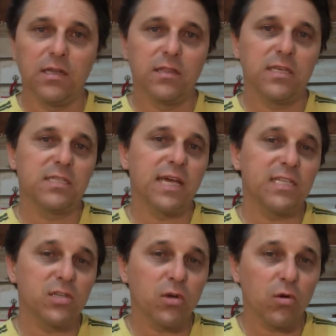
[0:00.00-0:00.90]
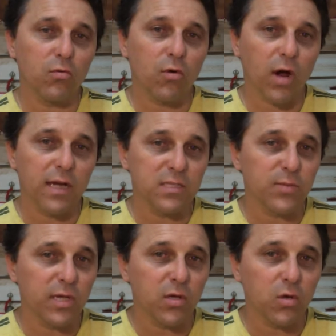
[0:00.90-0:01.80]
this ancient old rite is
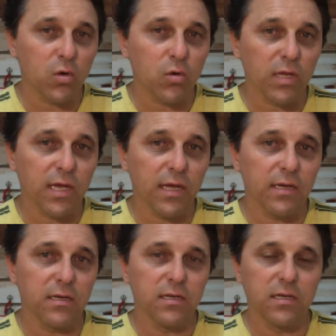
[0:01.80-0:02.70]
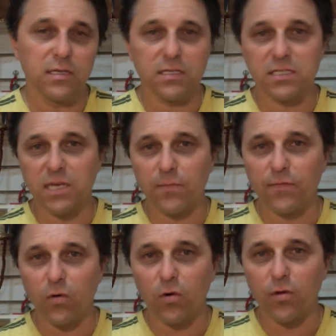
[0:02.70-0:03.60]
being called again to step
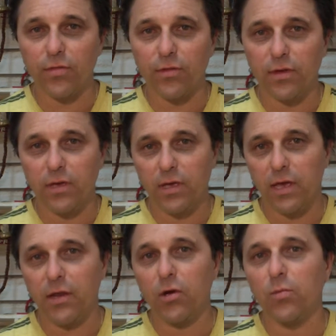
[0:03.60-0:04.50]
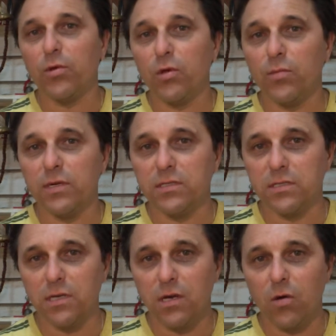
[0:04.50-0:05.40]
forth and help humans
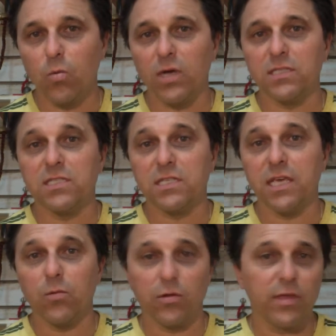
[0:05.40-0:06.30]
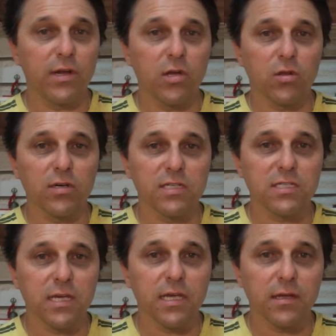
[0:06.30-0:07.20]
once see what they no longer
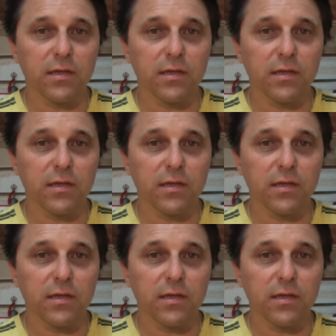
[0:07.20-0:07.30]
see.